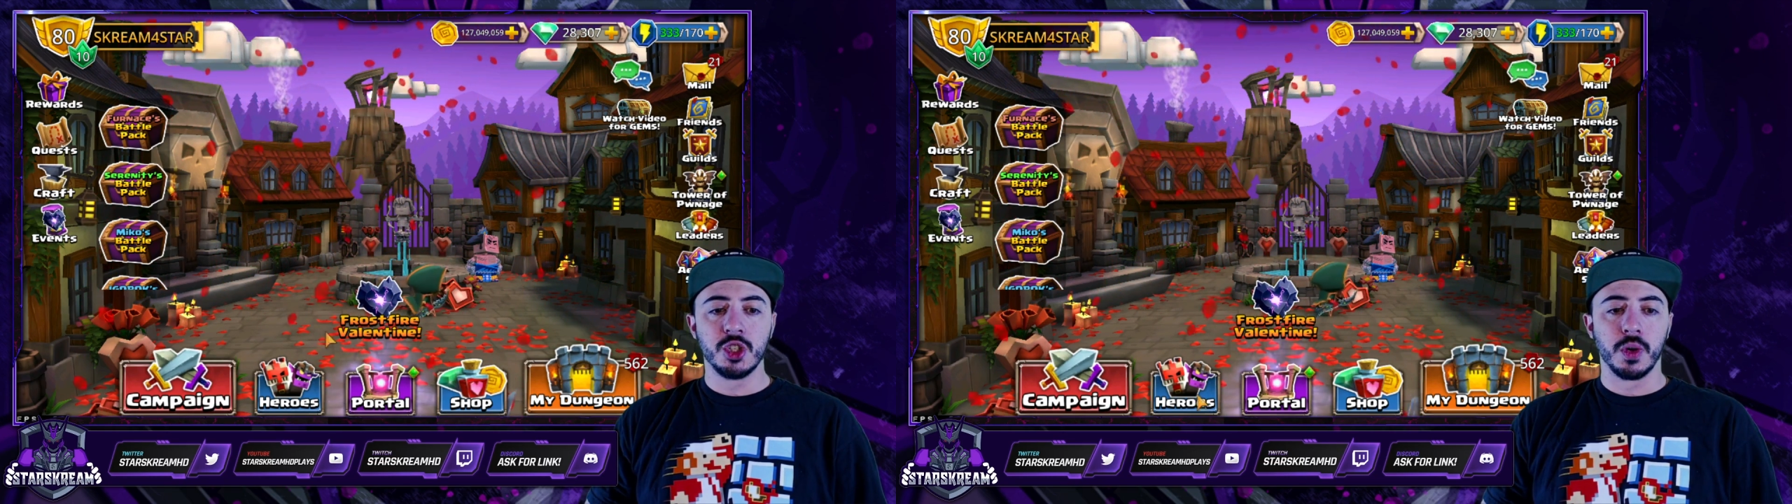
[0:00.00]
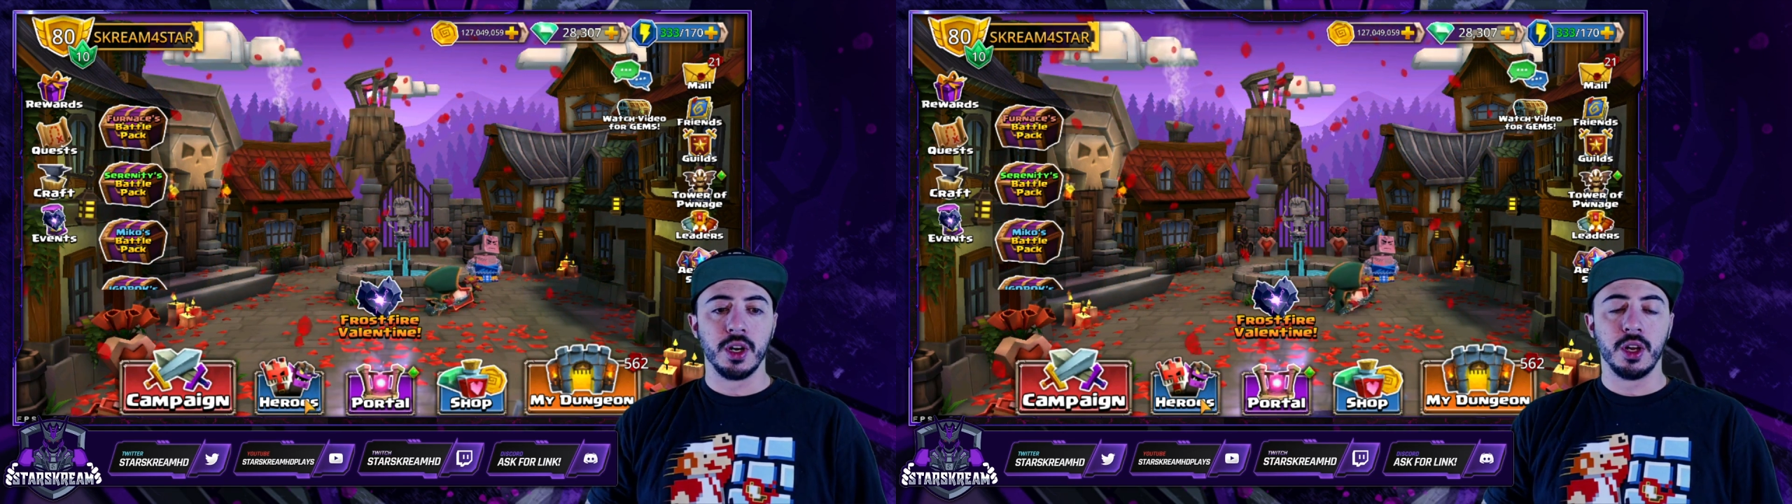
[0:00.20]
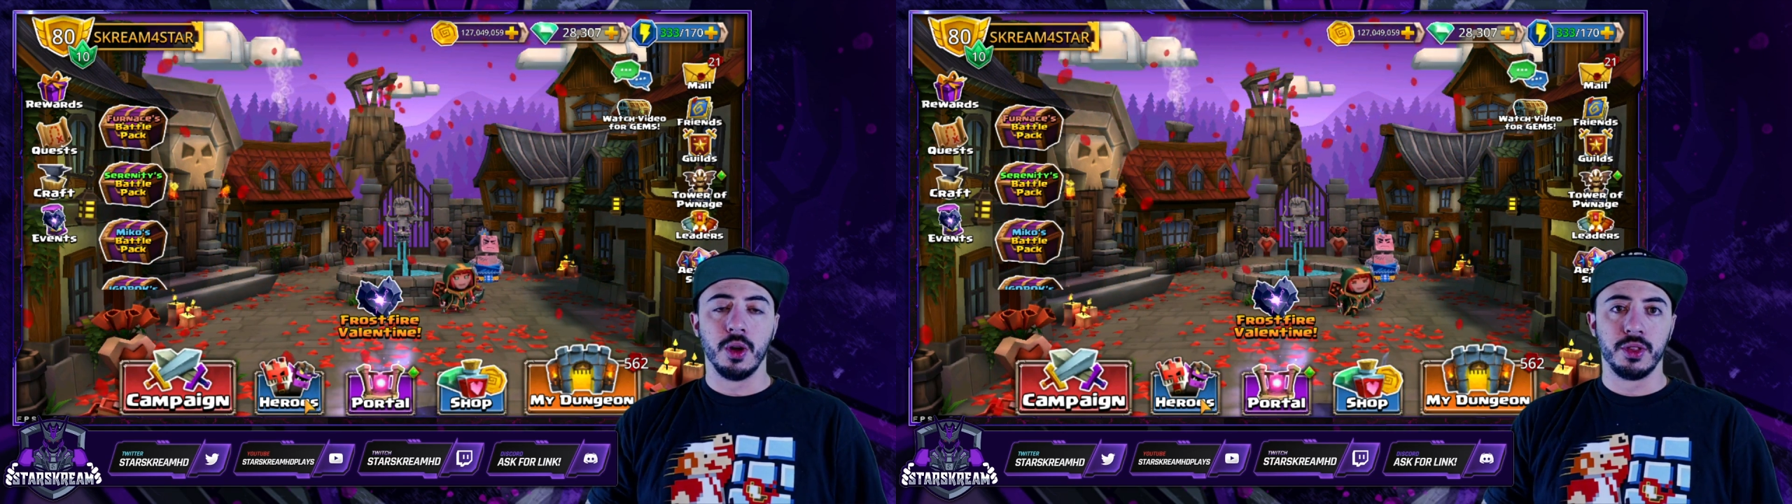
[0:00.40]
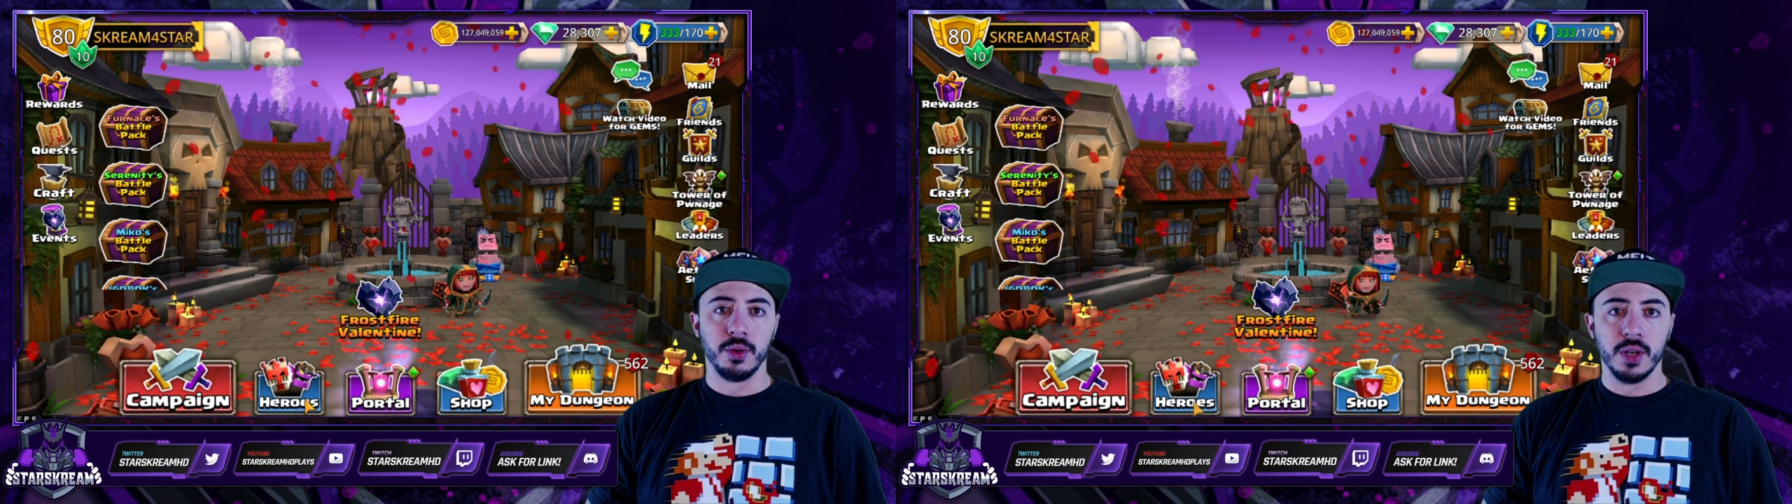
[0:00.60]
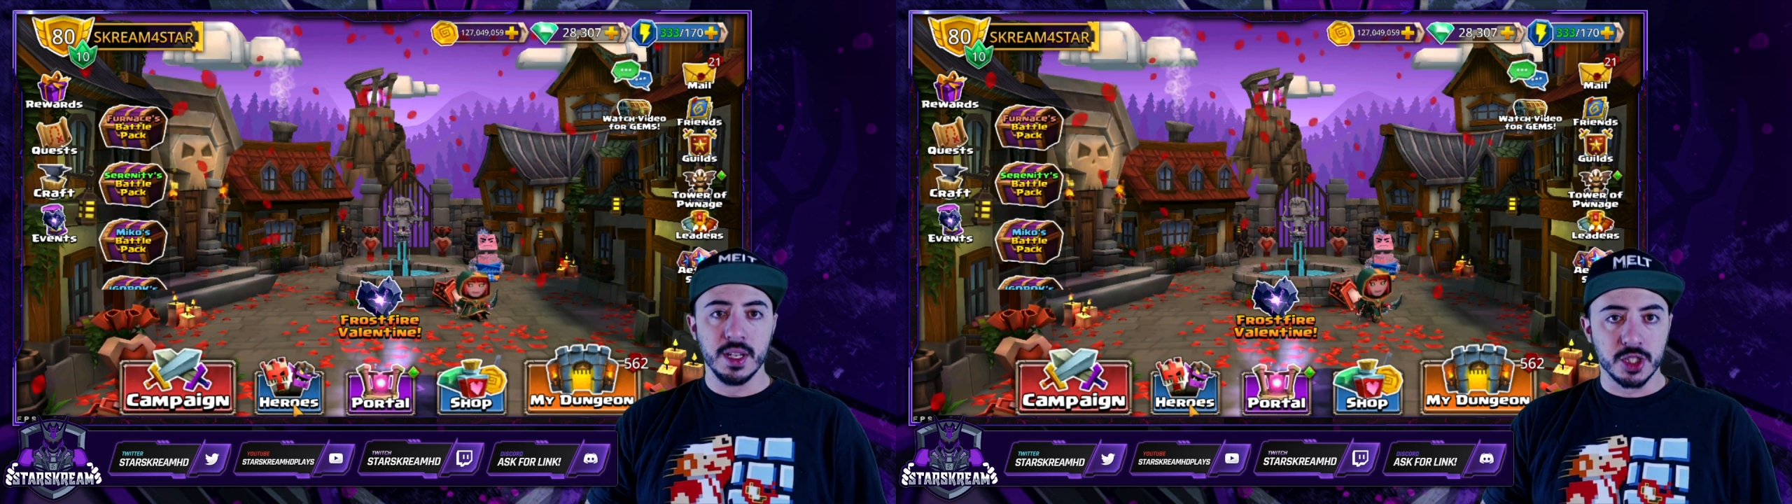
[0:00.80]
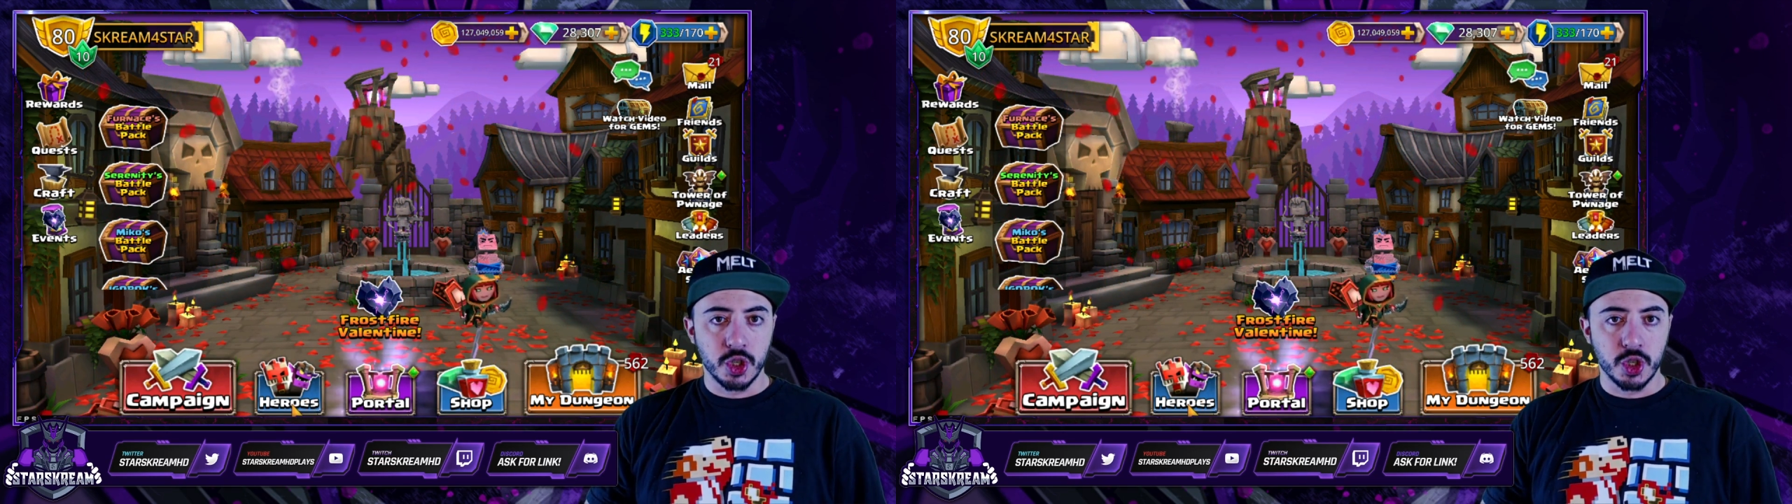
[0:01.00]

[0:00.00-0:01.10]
We're going to go through his